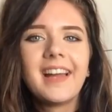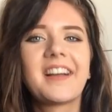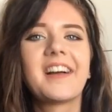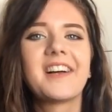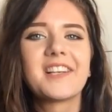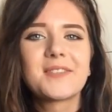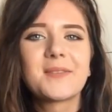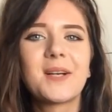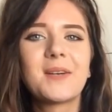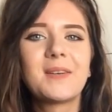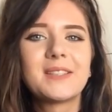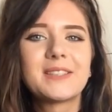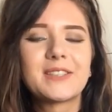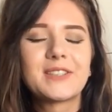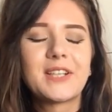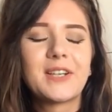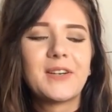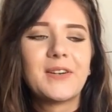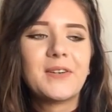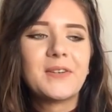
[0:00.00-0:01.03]
guys, welcome back to
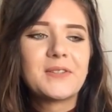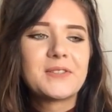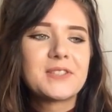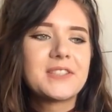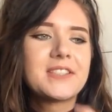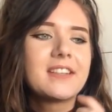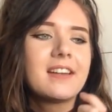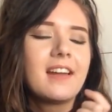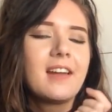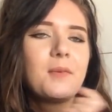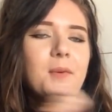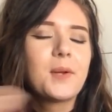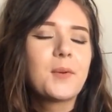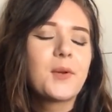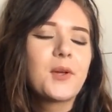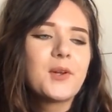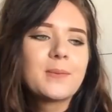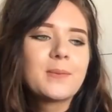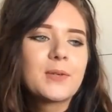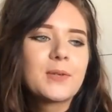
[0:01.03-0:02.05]
the channel. So today we are
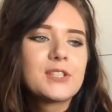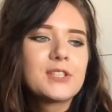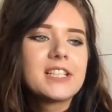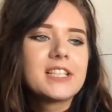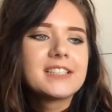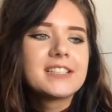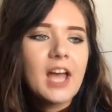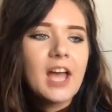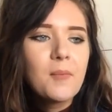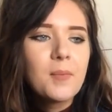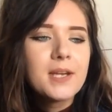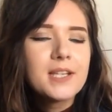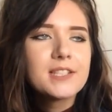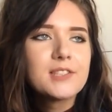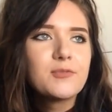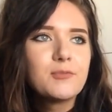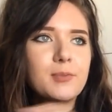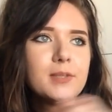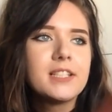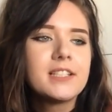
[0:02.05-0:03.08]
going to be watching 10
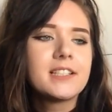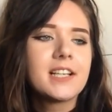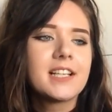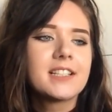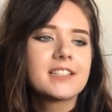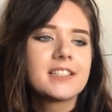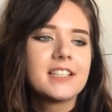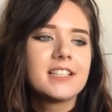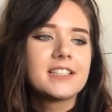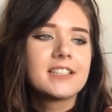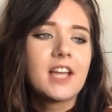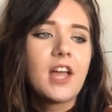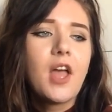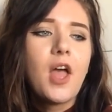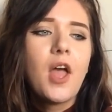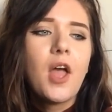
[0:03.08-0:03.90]
minutes of BTS